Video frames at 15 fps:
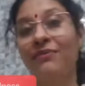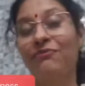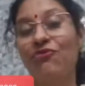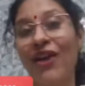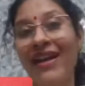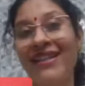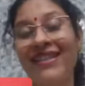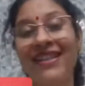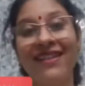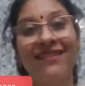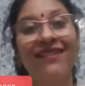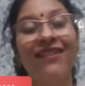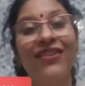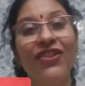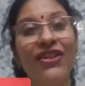writing
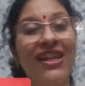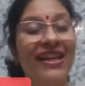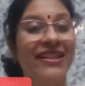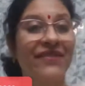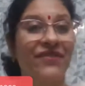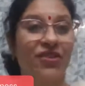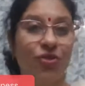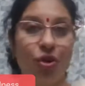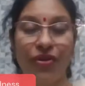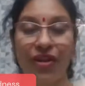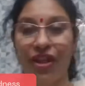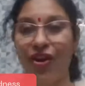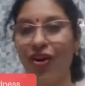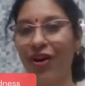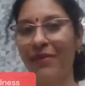a creative
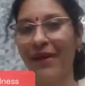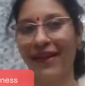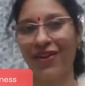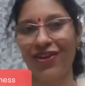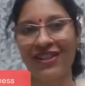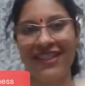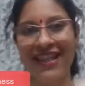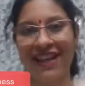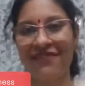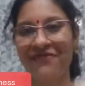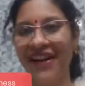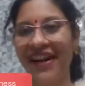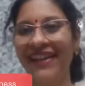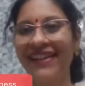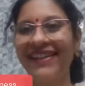story all by yourself,
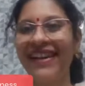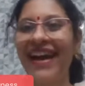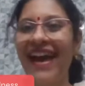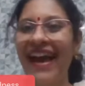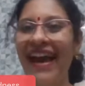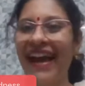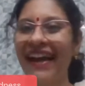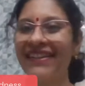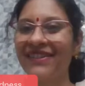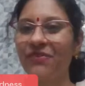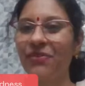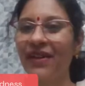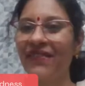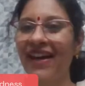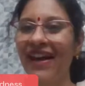right? And
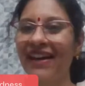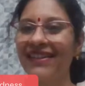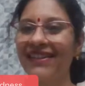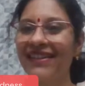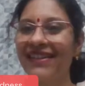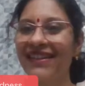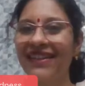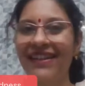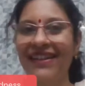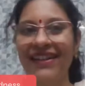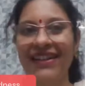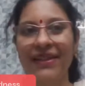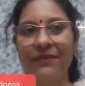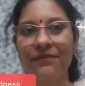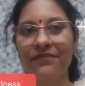with that,
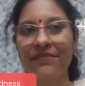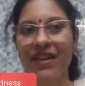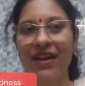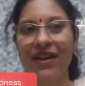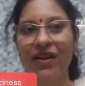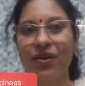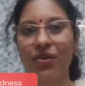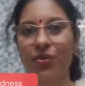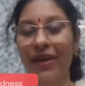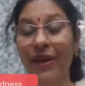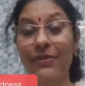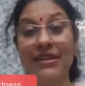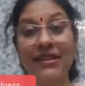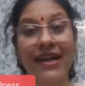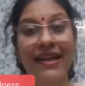
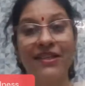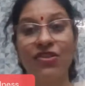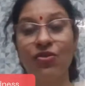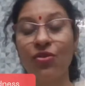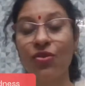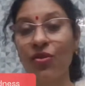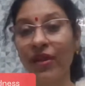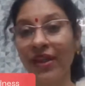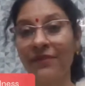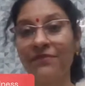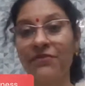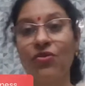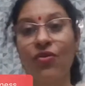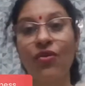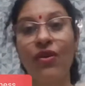where was I? So, okay,
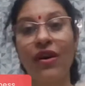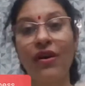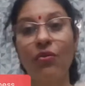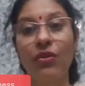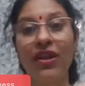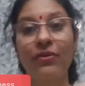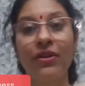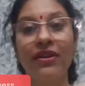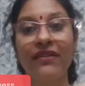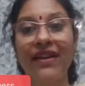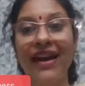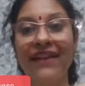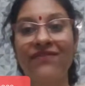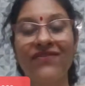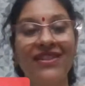so we were
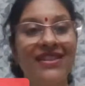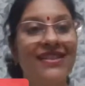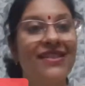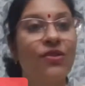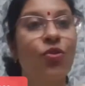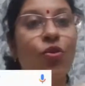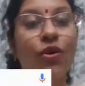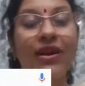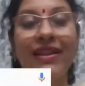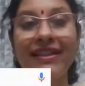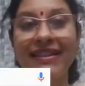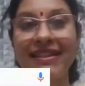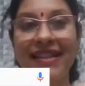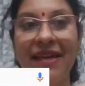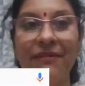at this Google
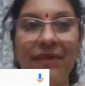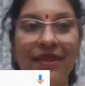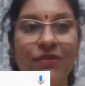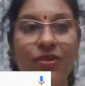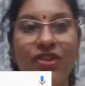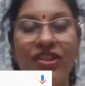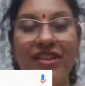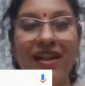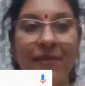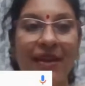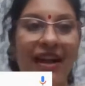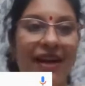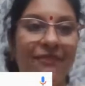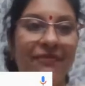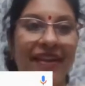It segment, which is
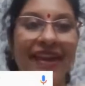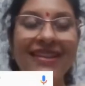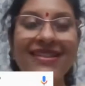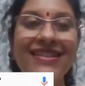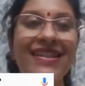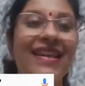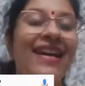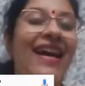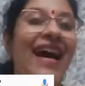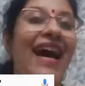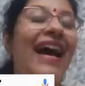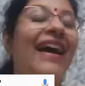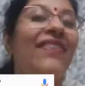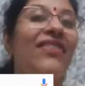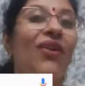coming up next.
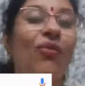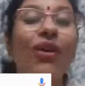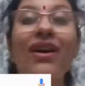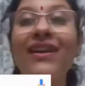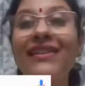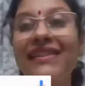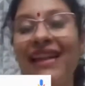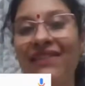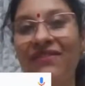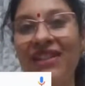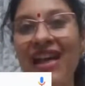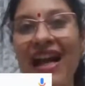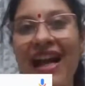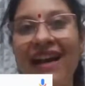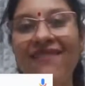And the word that
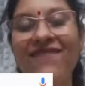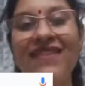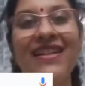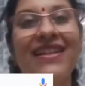we have